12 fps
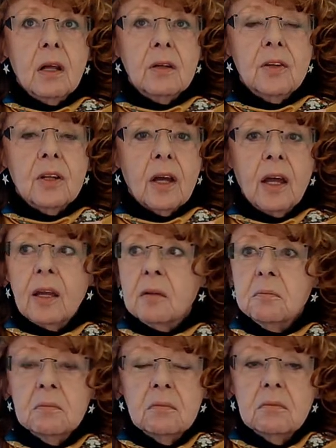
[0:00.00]
And did I
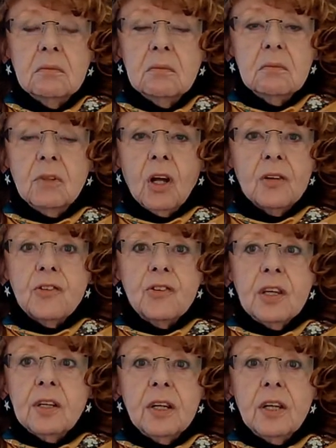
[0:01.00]
not
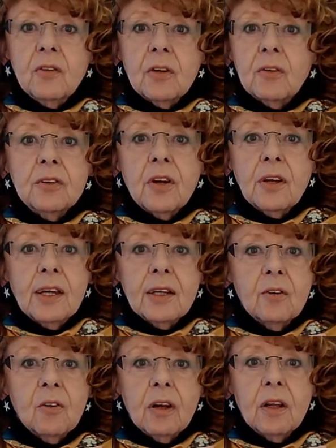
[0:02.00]
see it, hear it, or did I
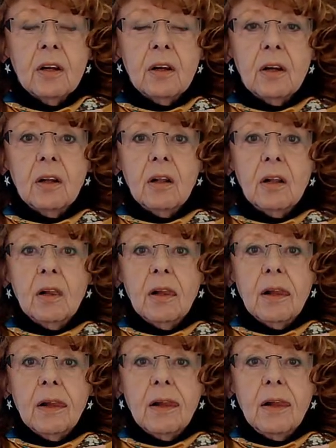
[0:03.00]
ignore it?
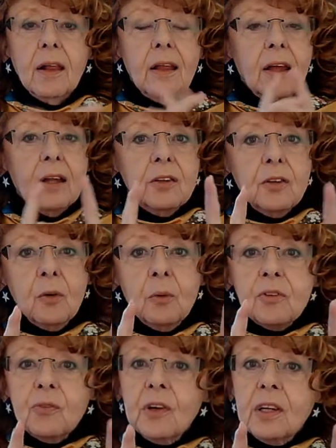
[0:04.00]
And you know
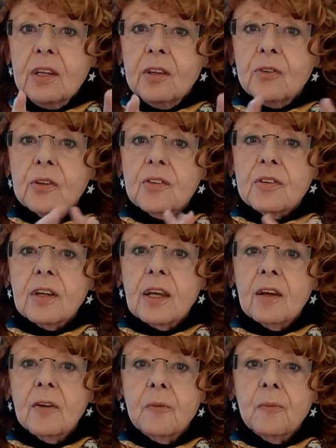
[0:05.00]
what's very
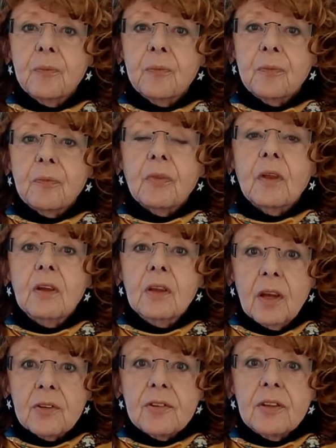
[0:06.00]
interesting?
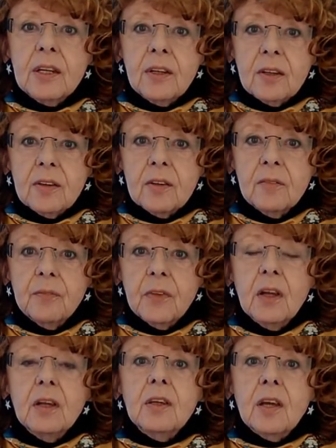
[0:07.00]
Yes, they did.
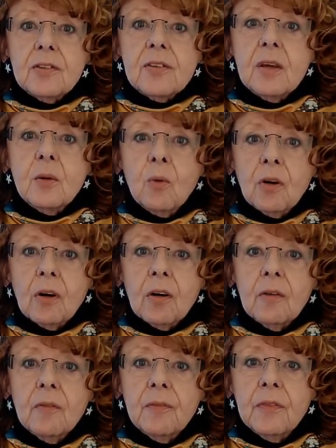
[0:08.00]
Yes, they were.
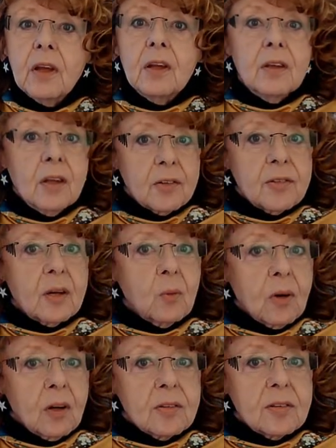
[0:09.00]
Yes, I
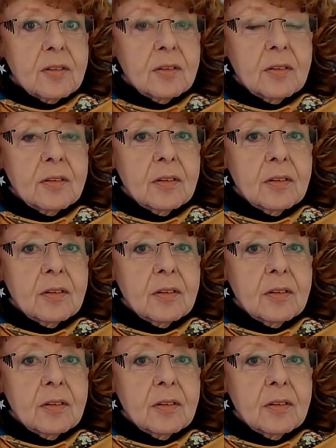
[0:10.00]
was.